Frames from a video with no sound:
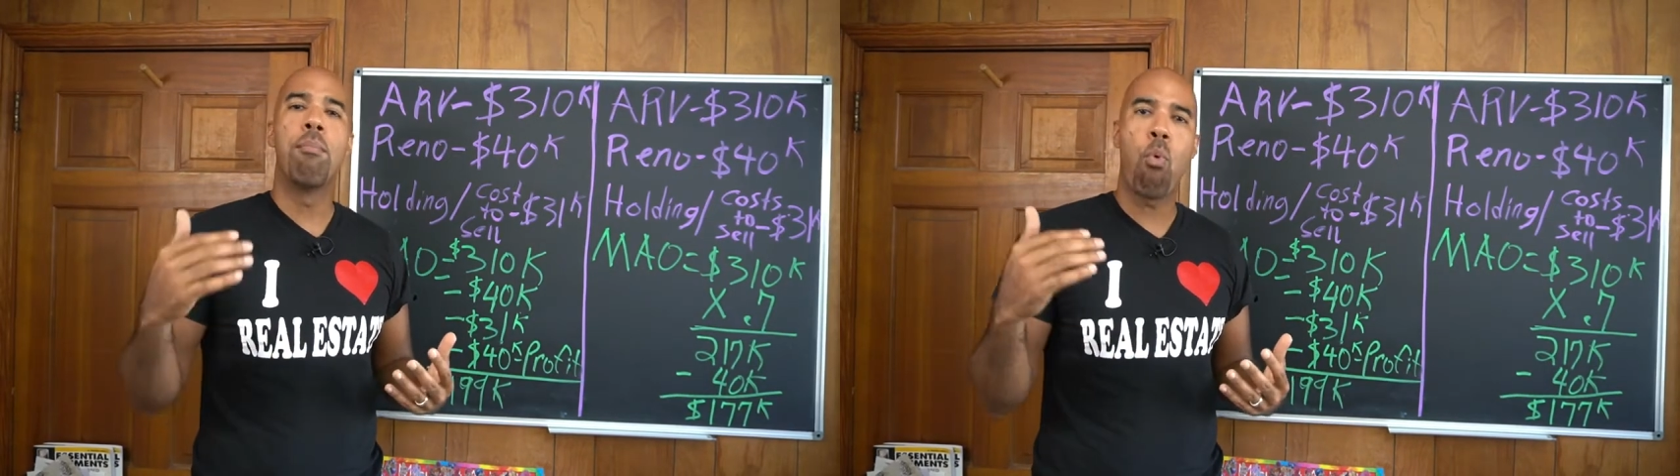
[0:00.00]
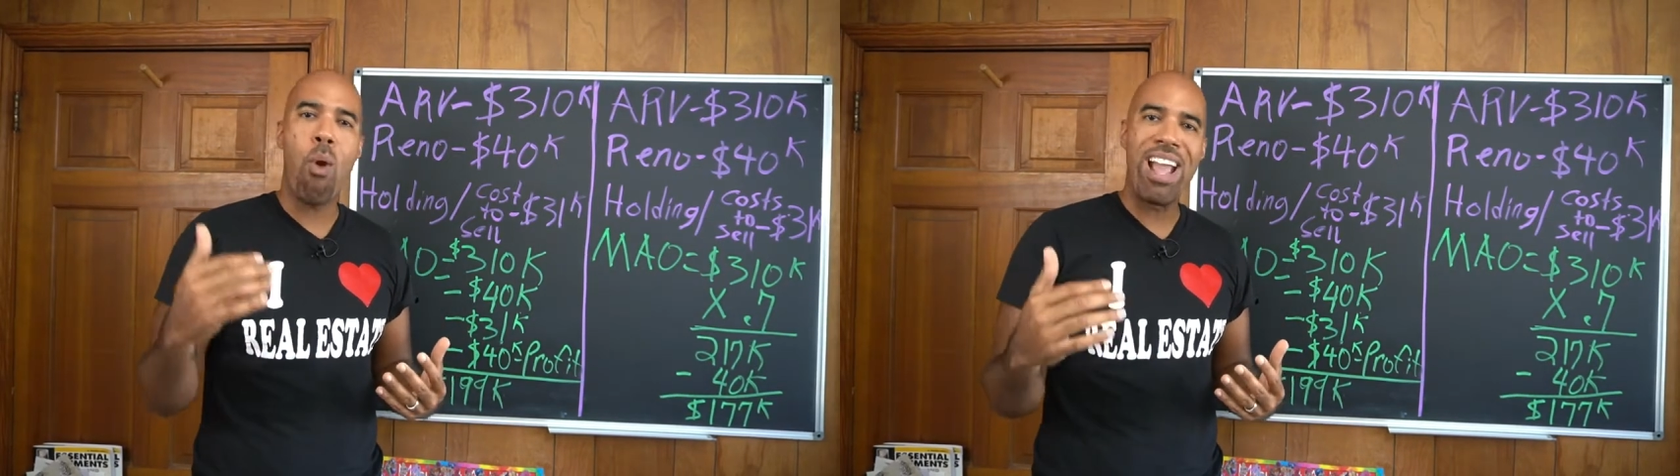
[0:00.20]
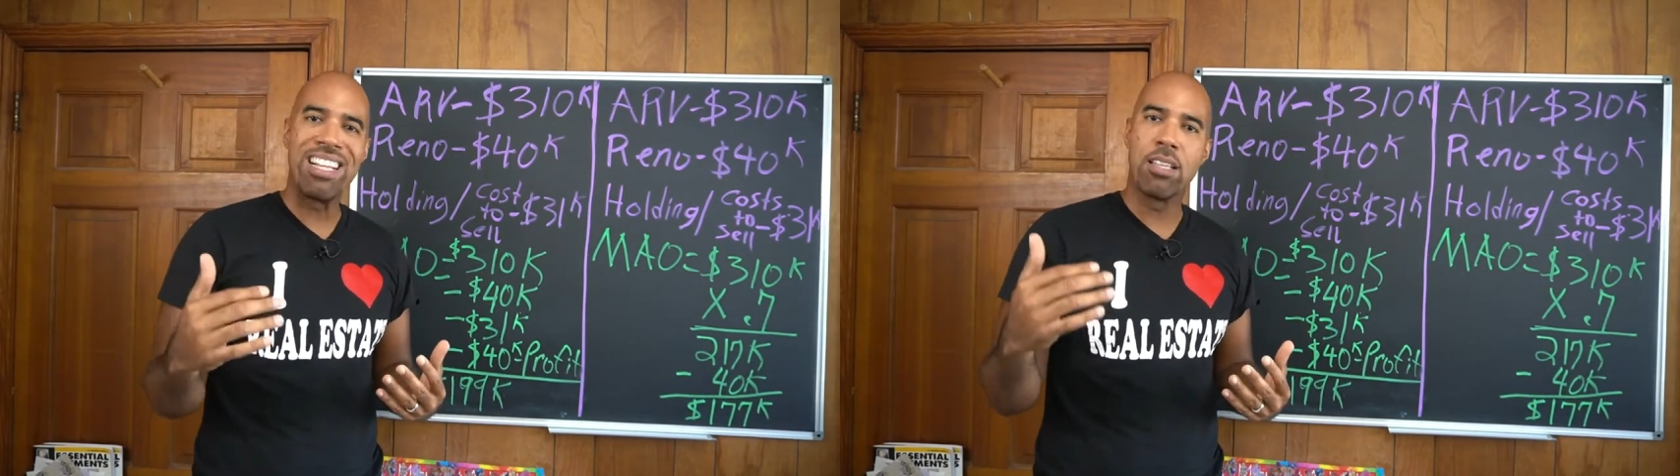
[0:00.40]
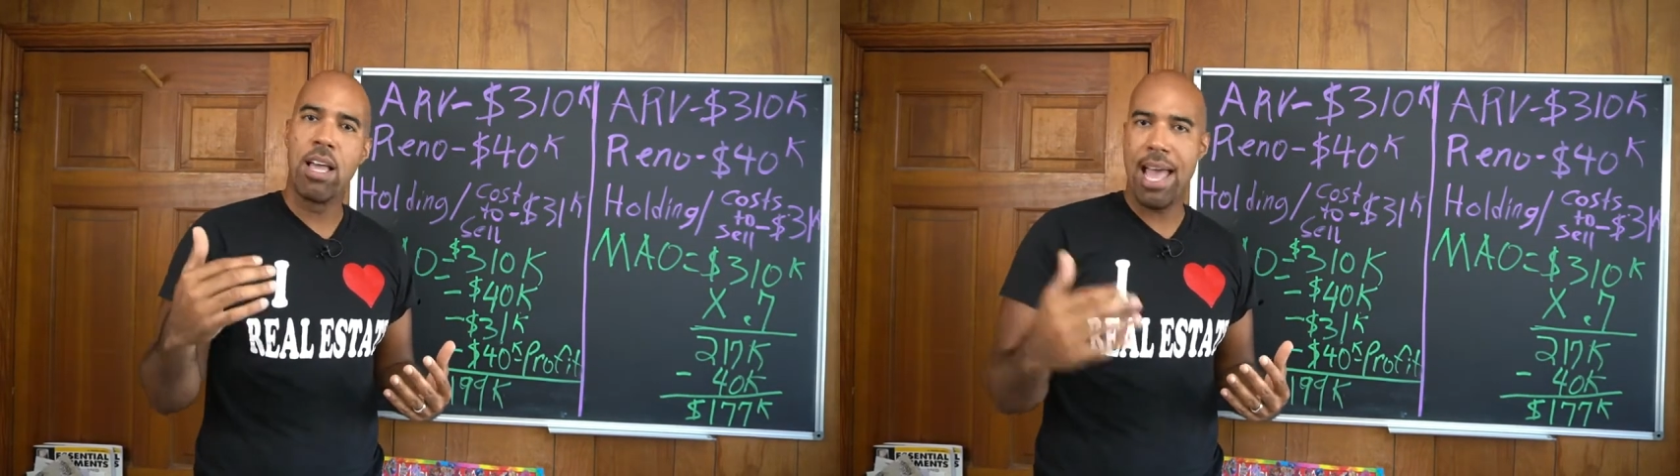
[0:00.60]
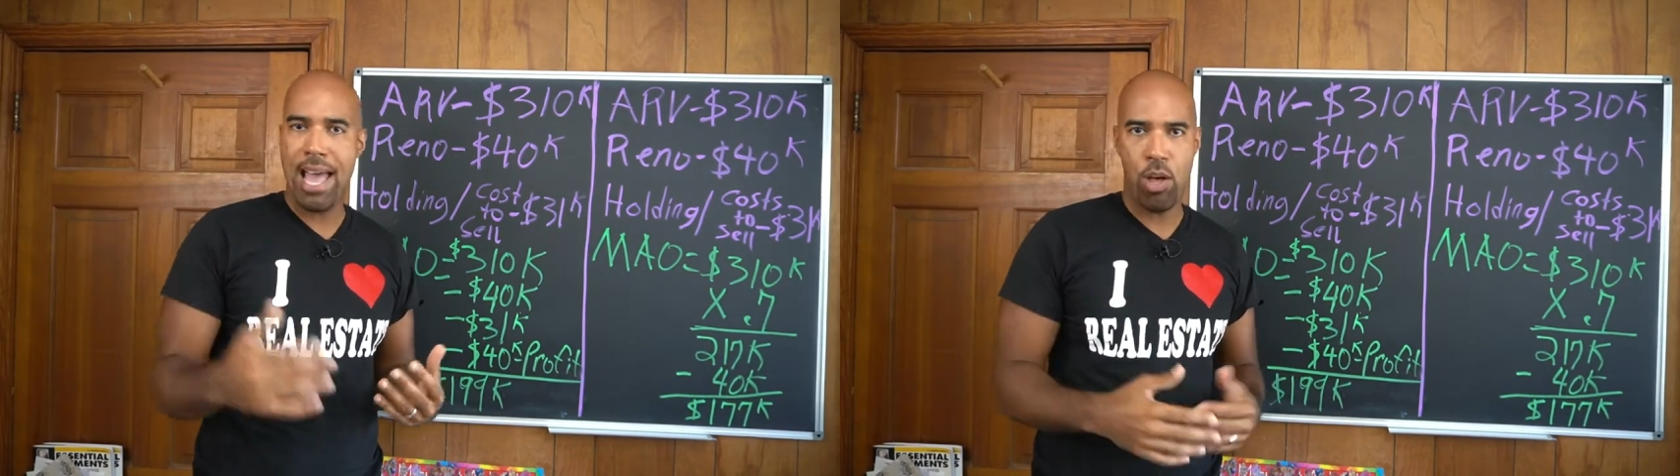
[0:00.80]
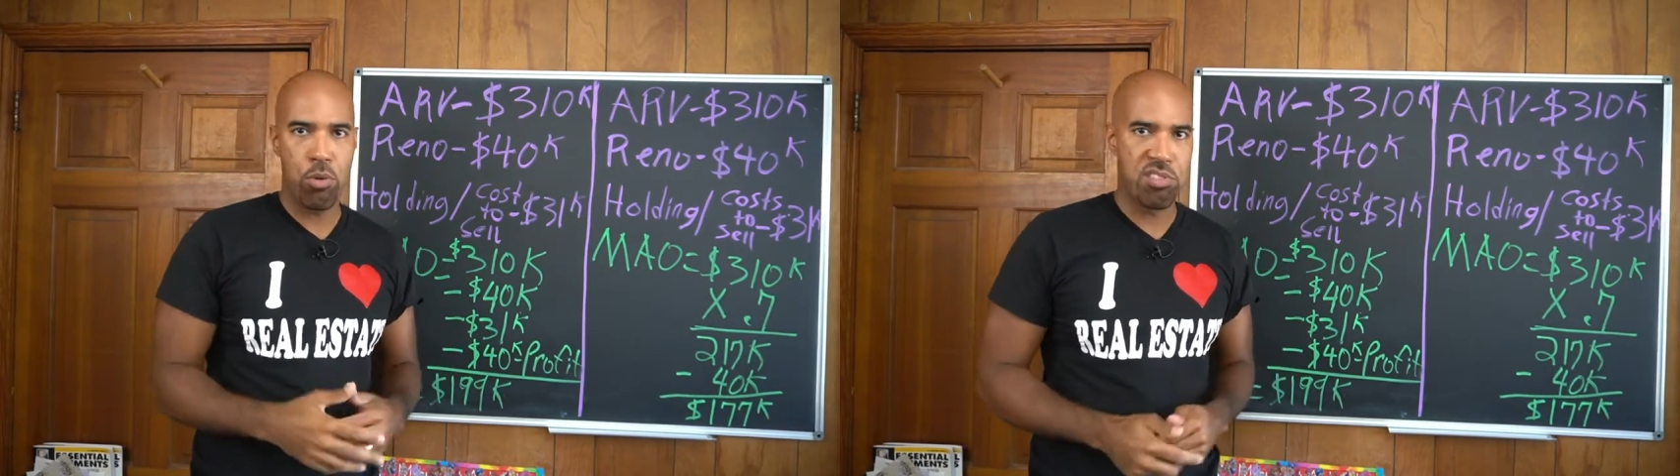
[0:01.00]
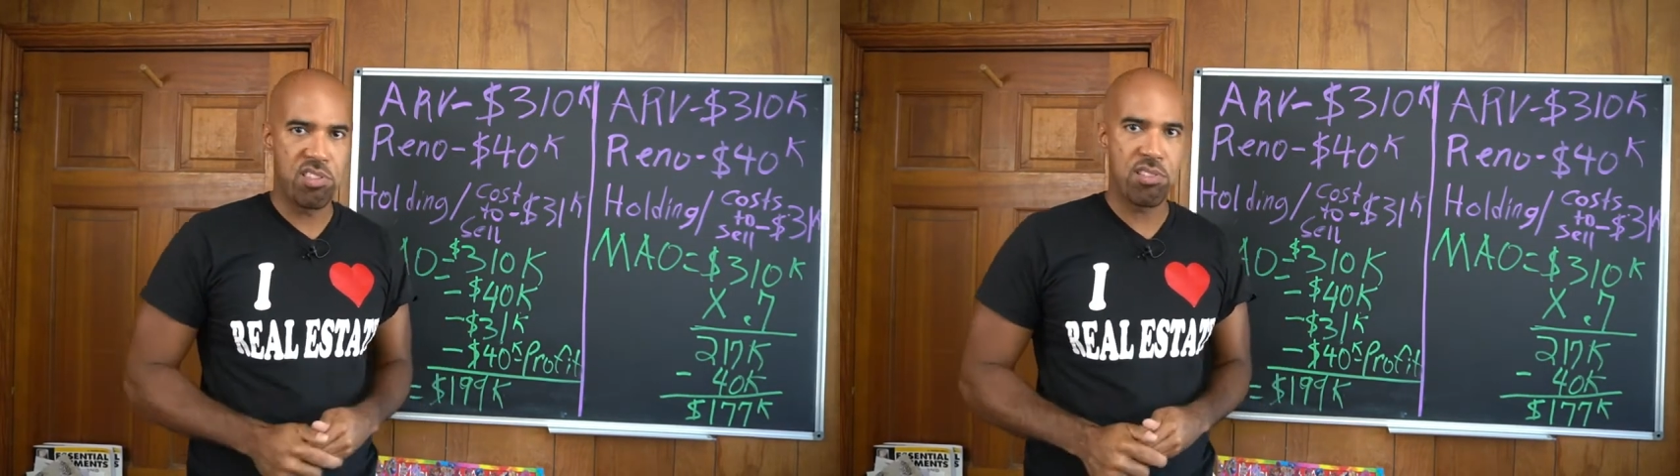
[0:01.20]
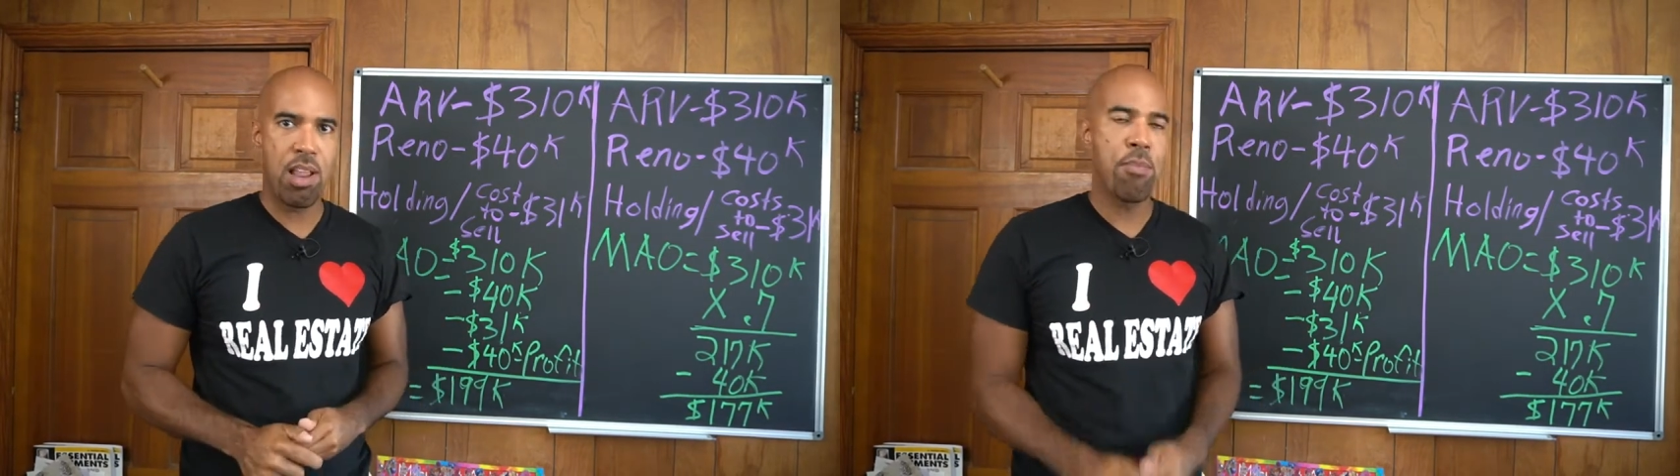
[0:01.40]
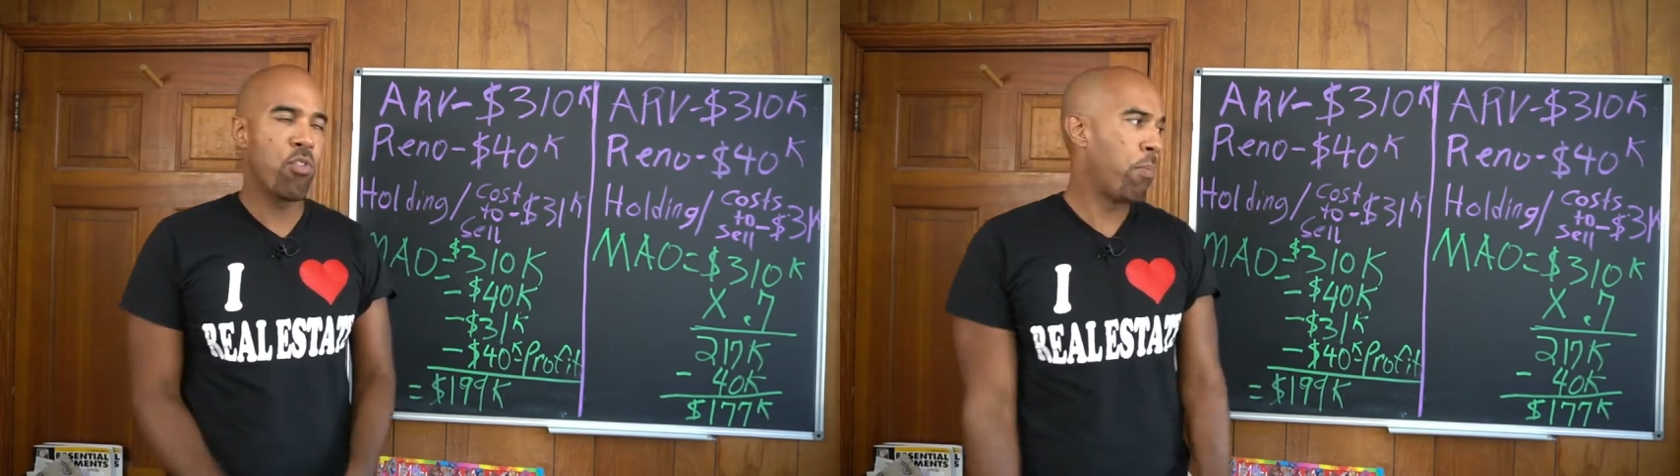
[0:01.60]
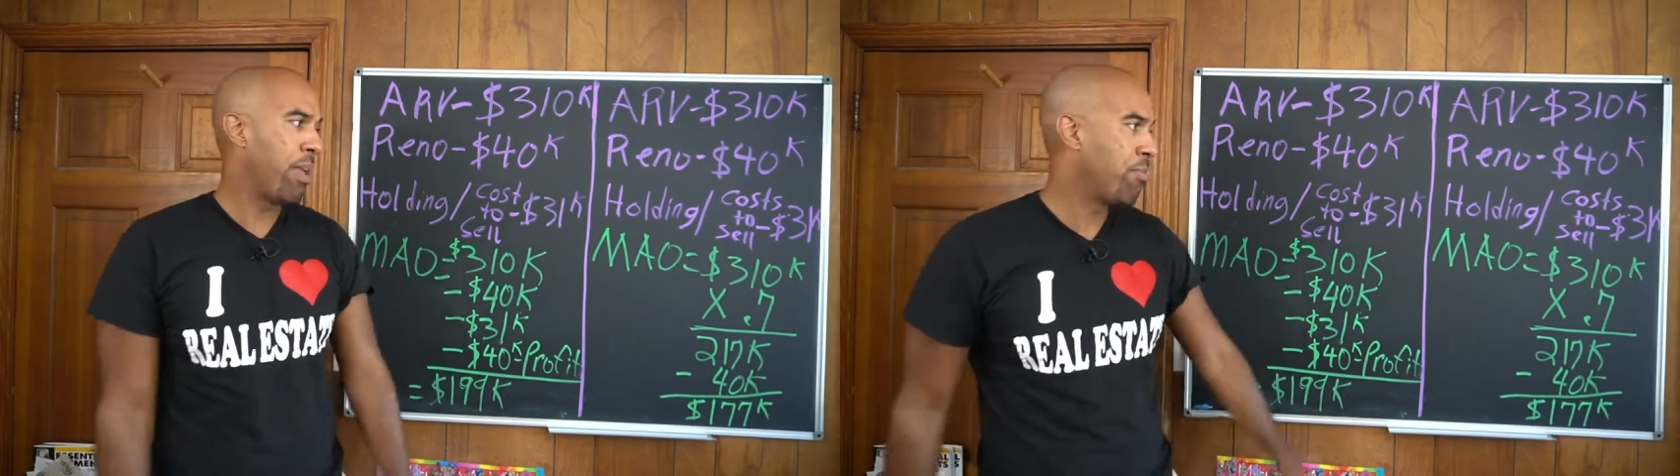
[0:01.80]
price houses. Let me
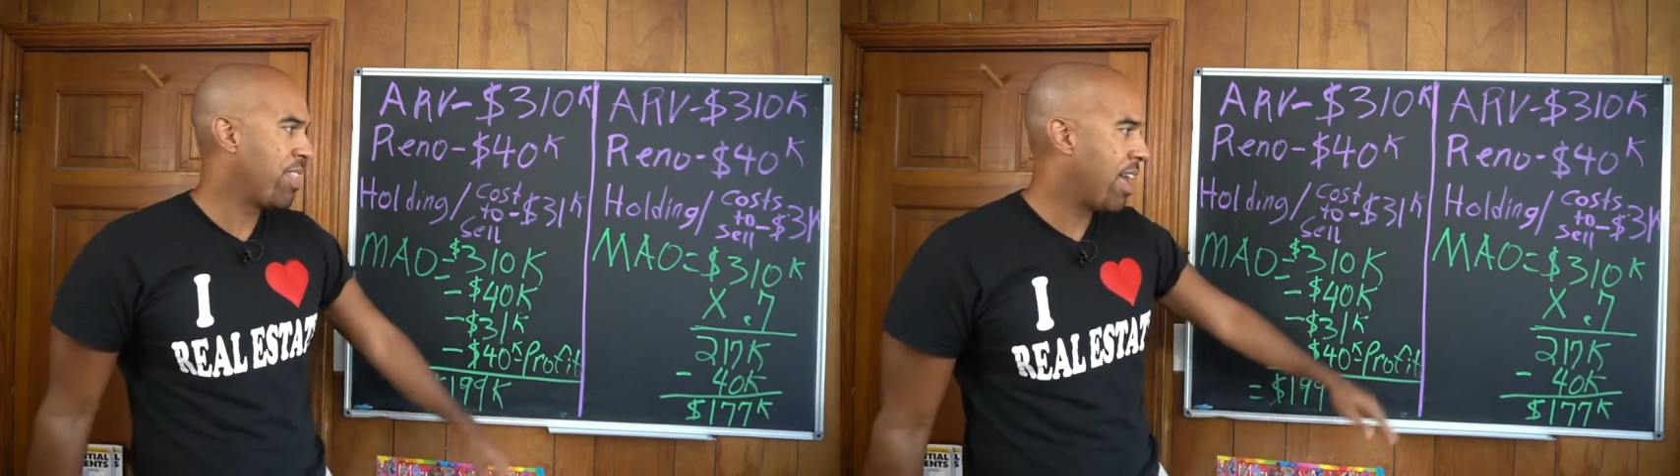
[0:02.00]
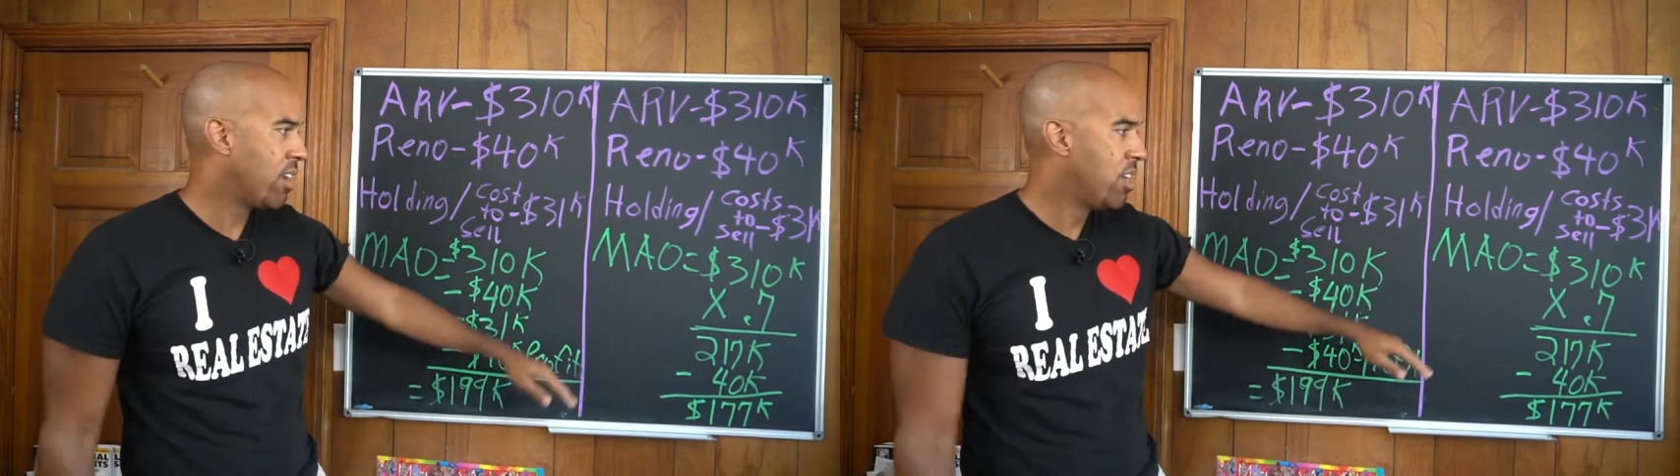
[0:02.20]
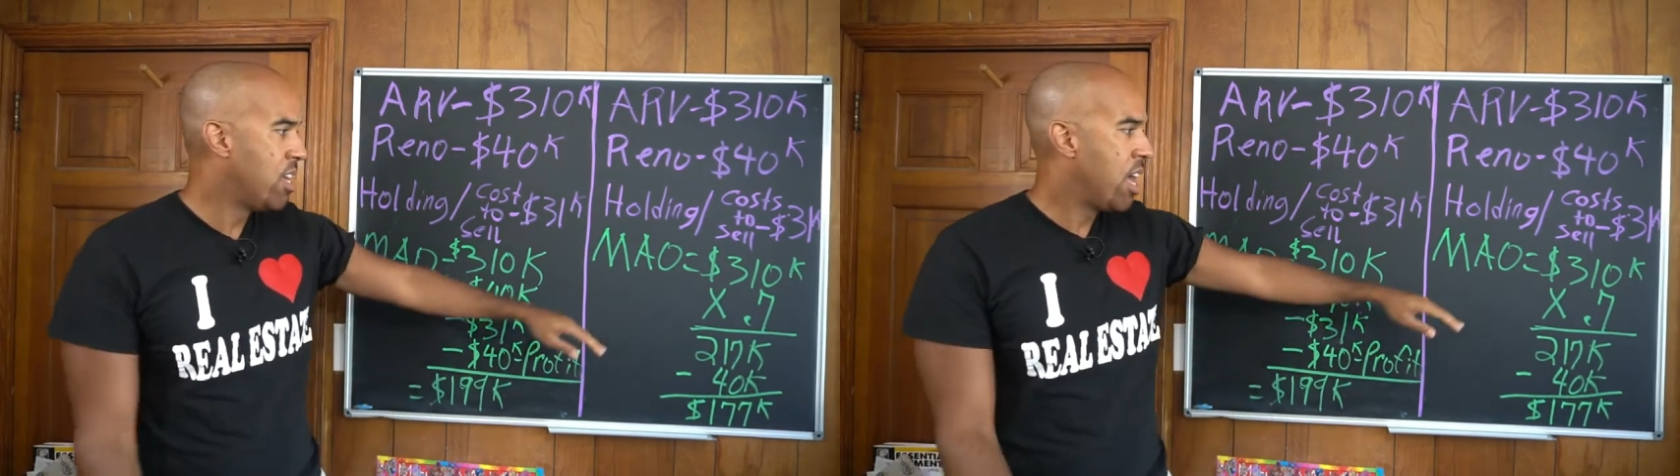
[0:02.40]
repeat that.